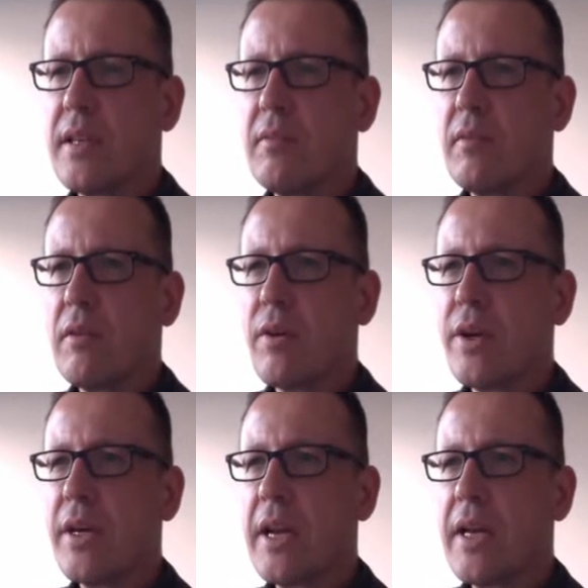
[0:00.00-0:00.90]
and we are
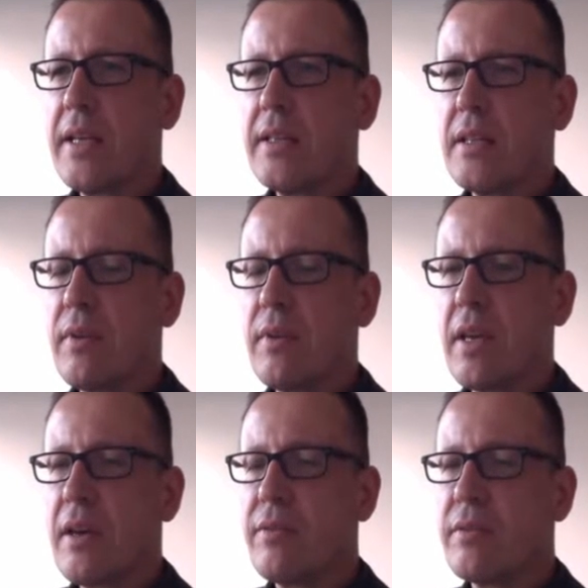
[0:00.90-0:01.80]
very glad that we
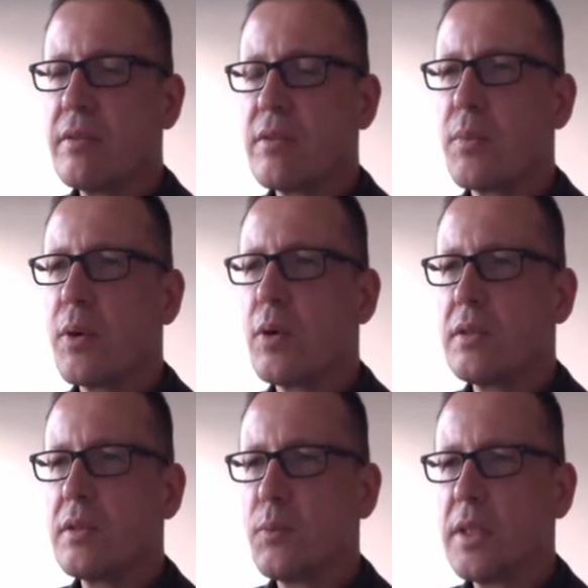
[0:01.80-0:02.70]
have the
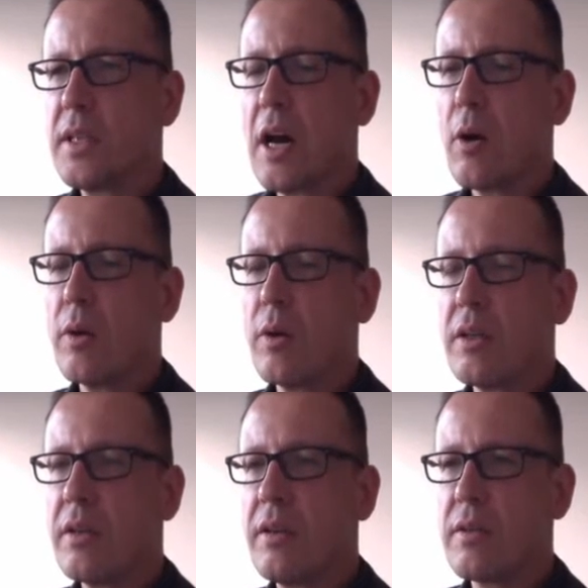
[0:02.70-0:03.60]
support within
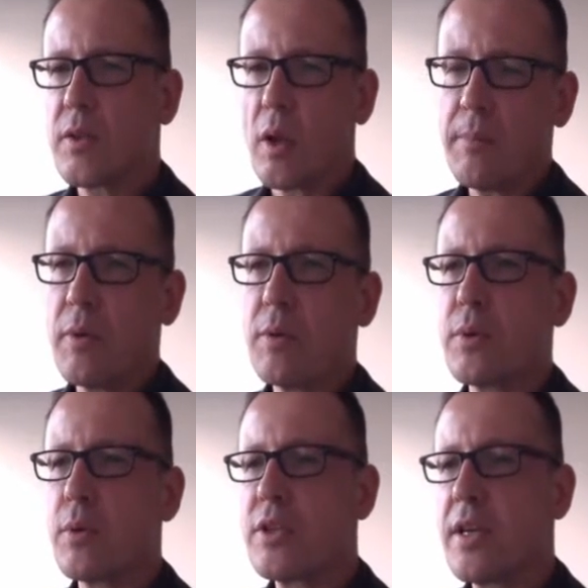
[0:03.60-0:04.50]
our Solar
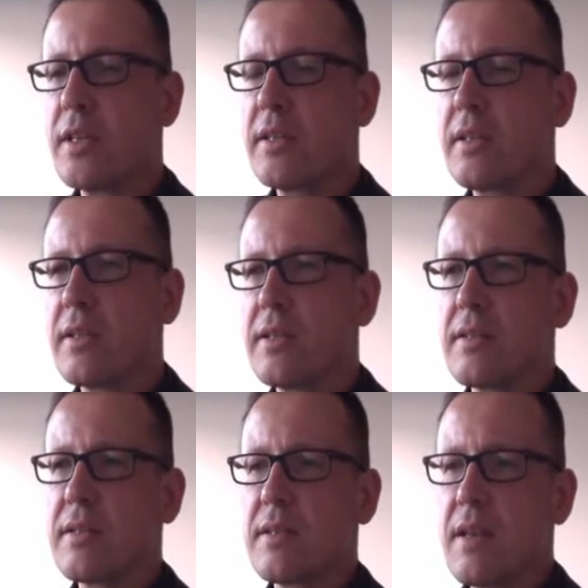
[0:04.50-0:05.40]
Vapor project that
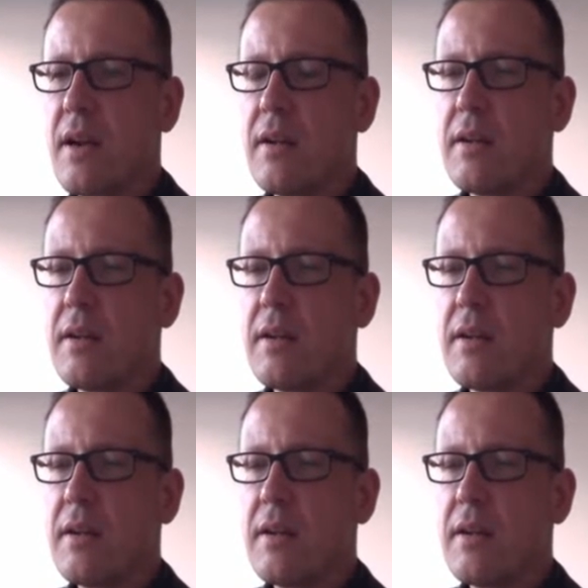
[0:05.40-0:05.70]
is